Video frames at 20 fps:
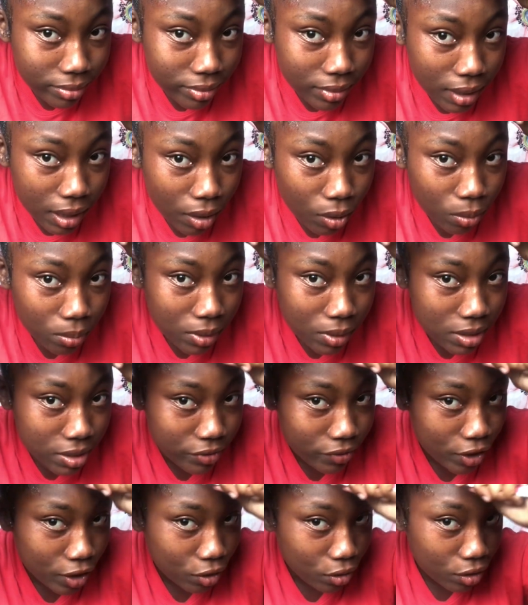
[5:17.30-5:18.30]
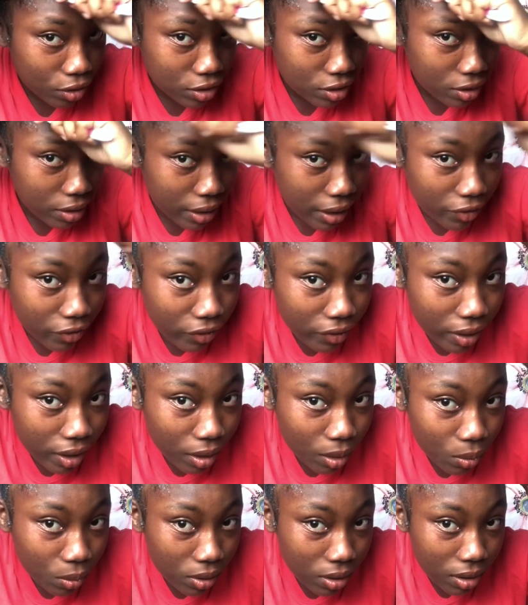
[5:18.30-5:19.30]
I hope this video don't turn a fail,
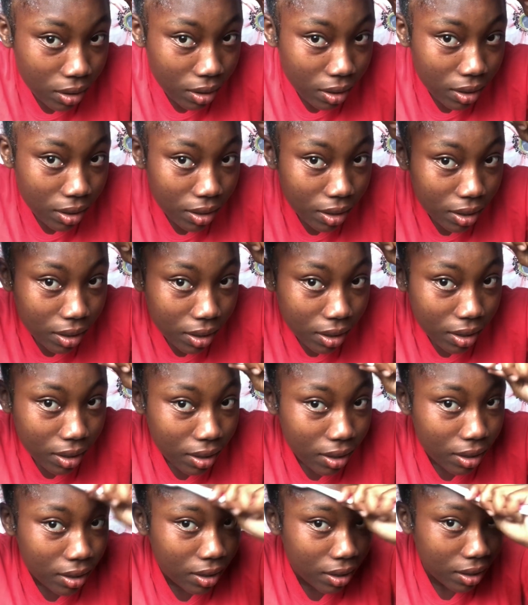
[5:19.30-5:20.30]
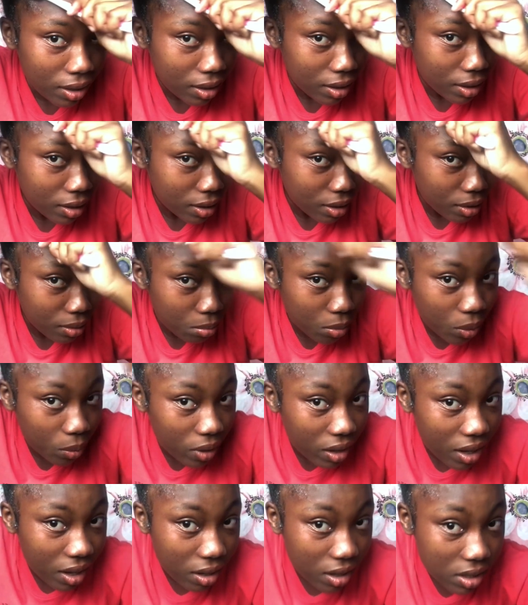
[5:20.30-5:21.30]
we. But whether
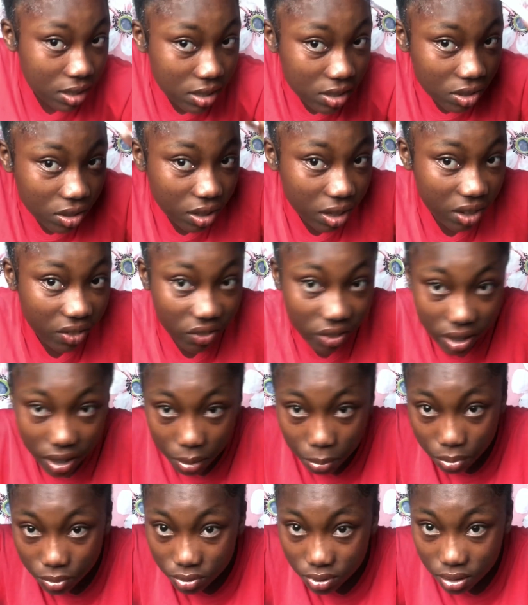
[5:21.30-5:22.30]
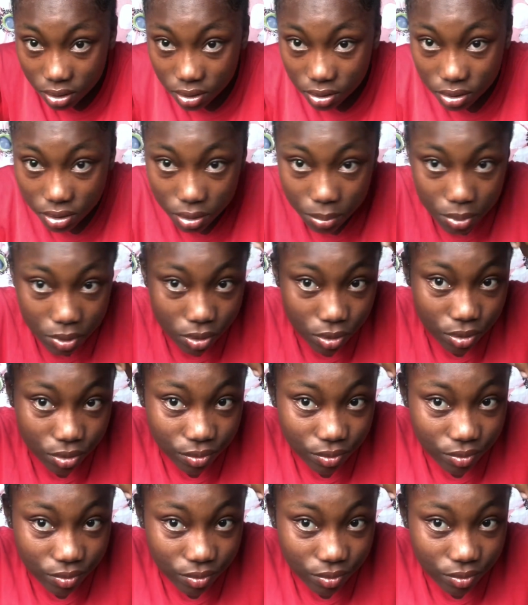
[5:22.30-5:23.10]
or not it turn a fail, I'm putting it up, so.